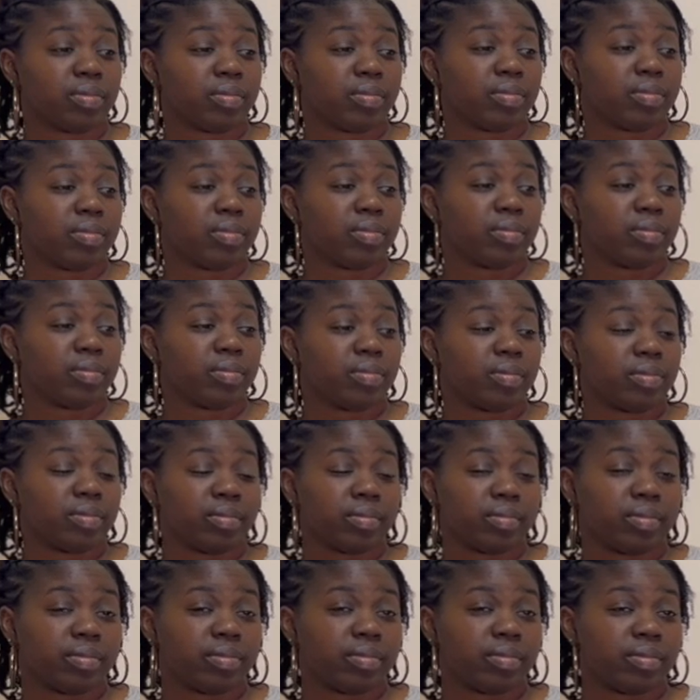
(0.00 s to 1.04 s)

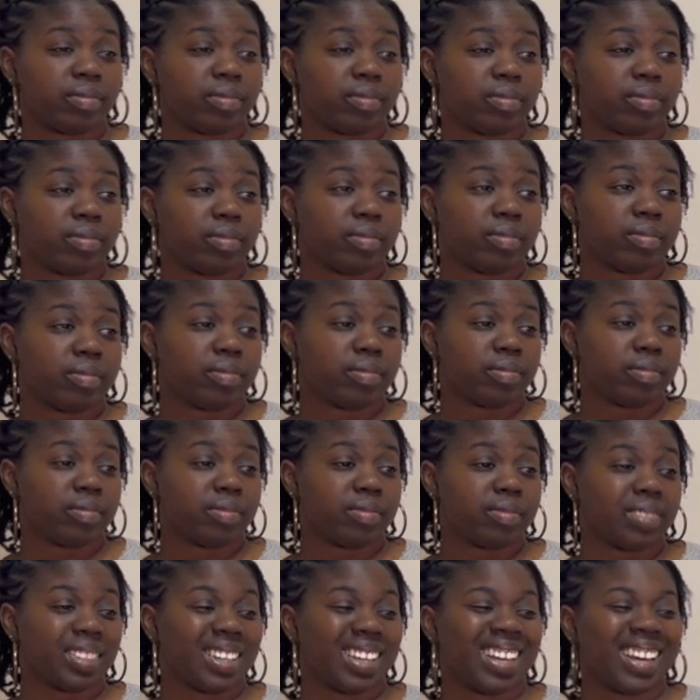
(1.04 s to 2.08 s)

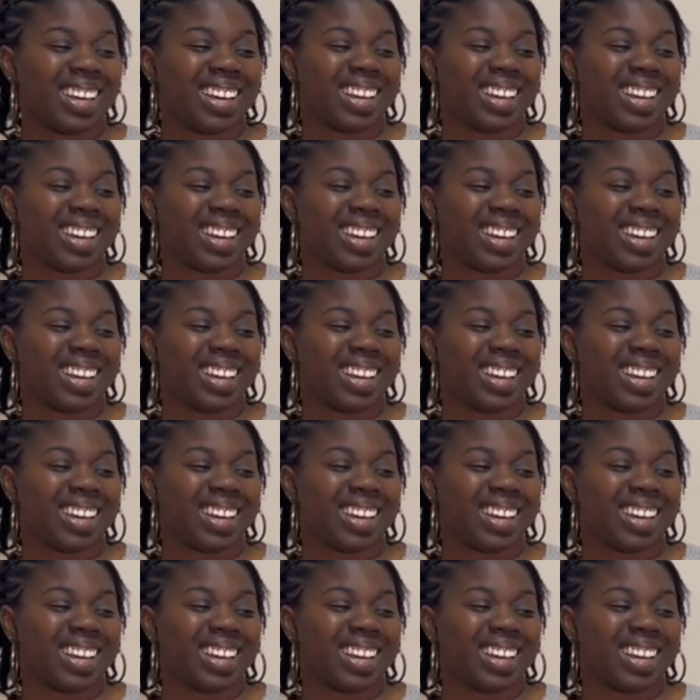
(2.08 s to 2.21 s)
[no speech]